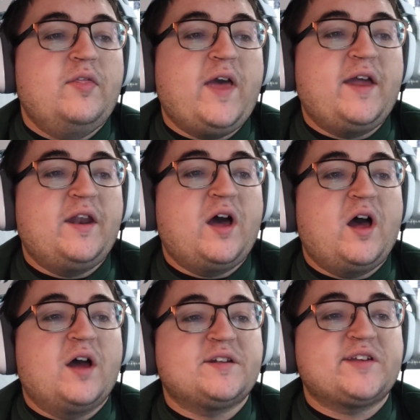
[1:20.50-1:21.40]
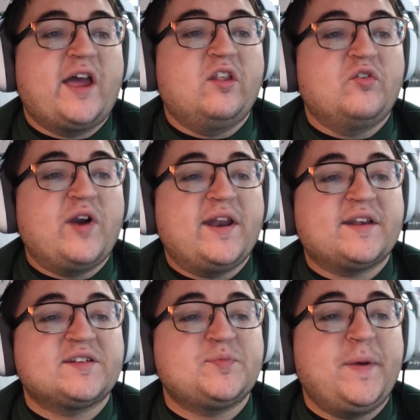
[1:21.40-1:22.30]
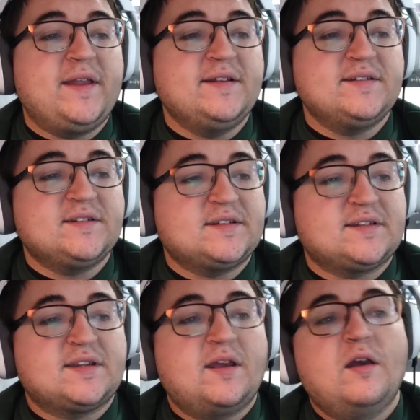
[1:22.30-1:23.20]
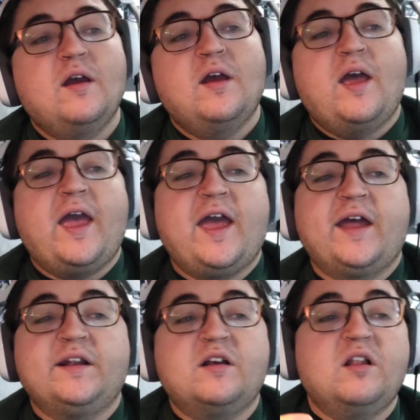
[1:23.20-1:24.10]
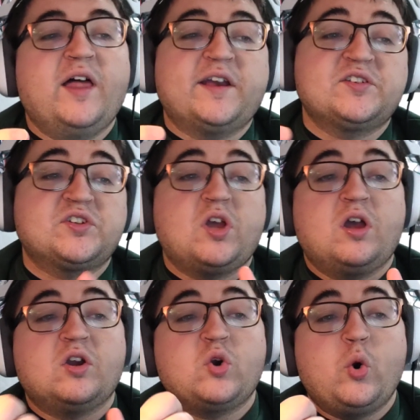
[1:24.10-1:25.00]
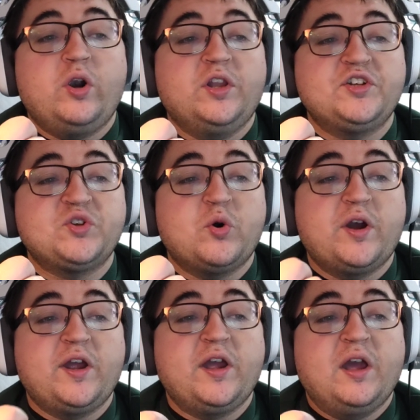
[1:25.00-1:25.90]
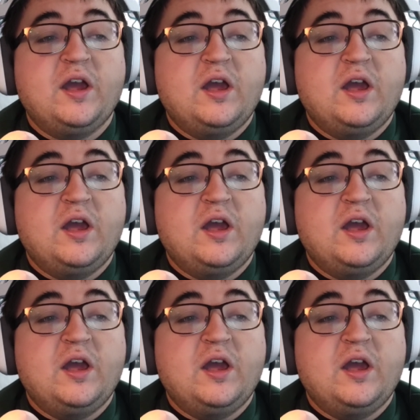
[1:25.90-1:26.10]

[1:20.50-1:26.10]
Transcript: Then uh, Tyler Reddick spins and collects Corey LaJoie